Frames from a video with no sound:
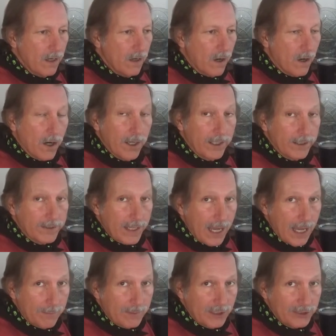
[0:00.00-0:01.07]
are in a
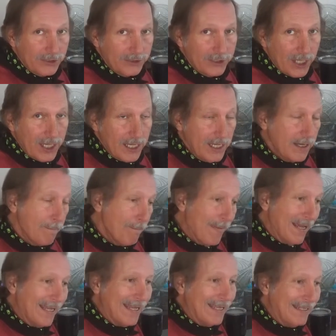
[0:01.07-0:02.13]
timeless state,
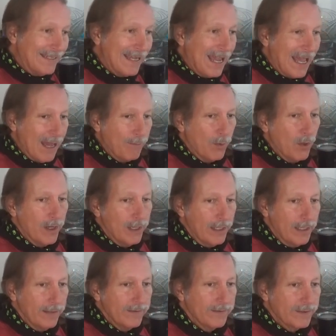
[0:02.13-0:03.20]
making time
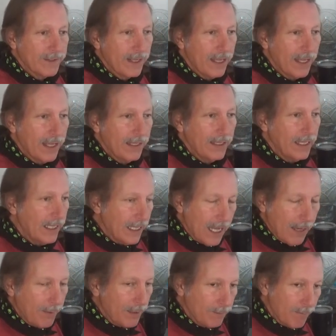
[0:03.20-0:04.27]
waves that
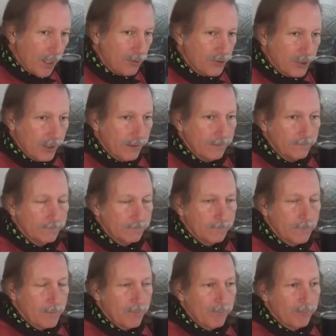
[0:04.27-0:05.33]
inhibit motion.
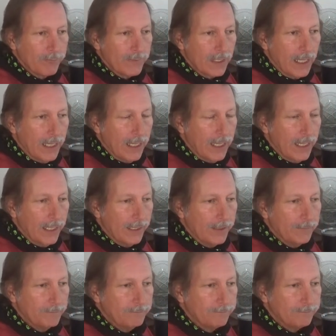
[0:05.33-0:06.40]

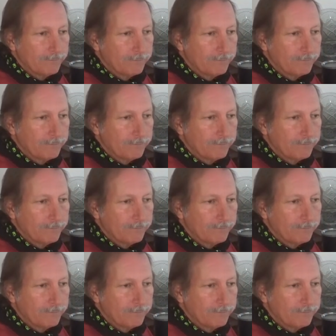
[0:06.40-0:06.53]
And